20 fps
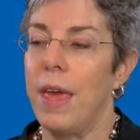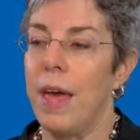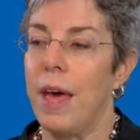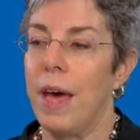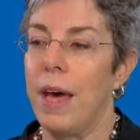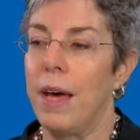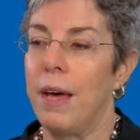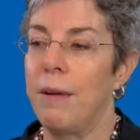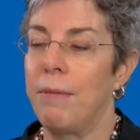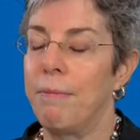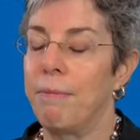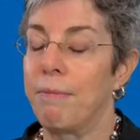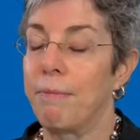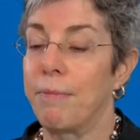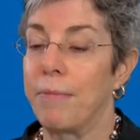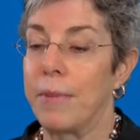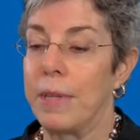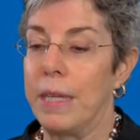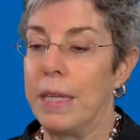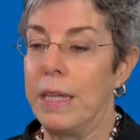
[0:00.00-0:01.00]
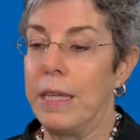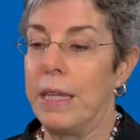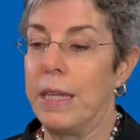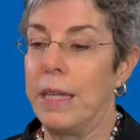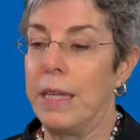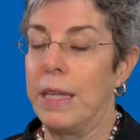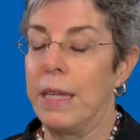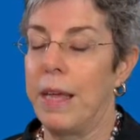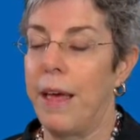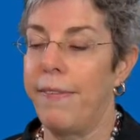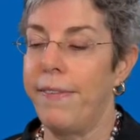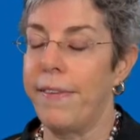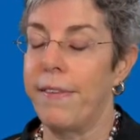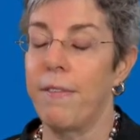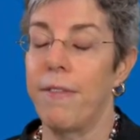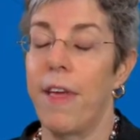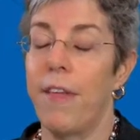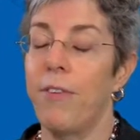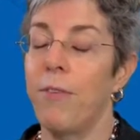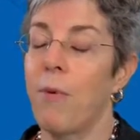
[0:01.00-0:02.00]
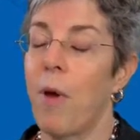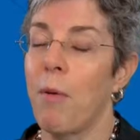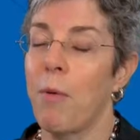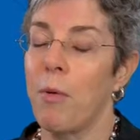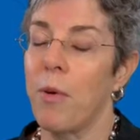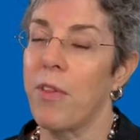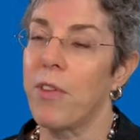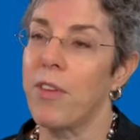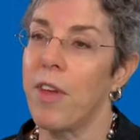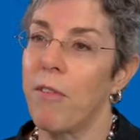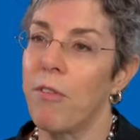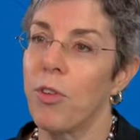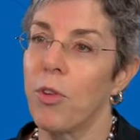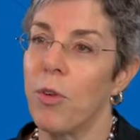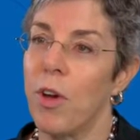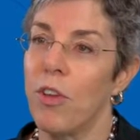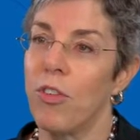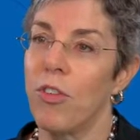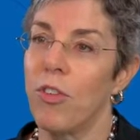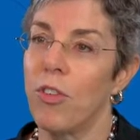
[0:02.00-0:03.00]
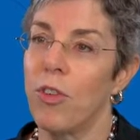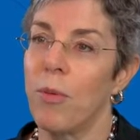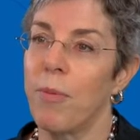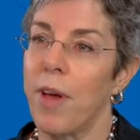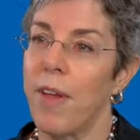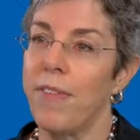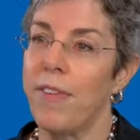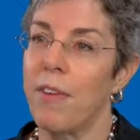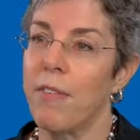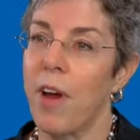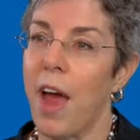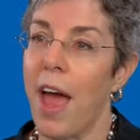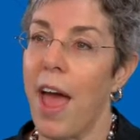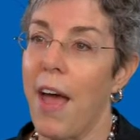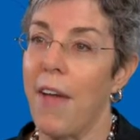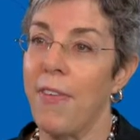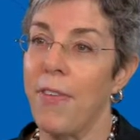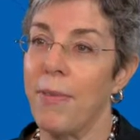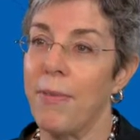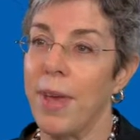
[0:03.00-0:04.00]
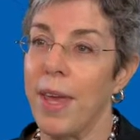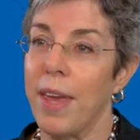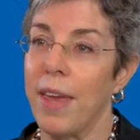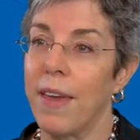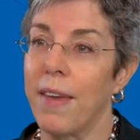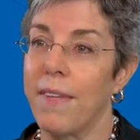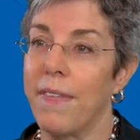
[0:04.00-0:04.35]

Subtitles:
um, that's probably one of the toughest questions somebody's ever asked me.